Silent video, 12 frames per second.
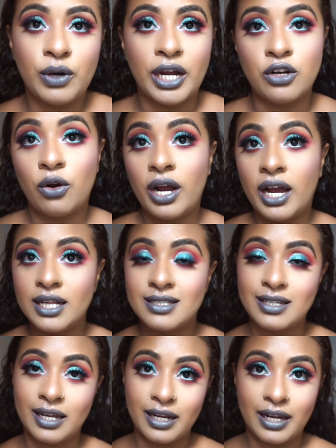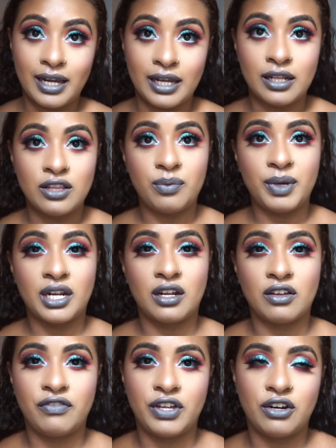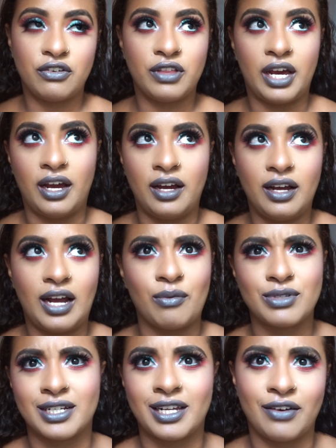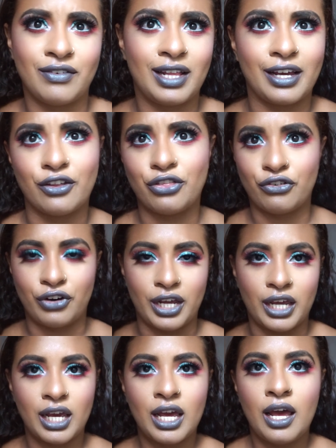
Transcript: I know I had said it in the beginning of the video that I was gonna give it like a 3,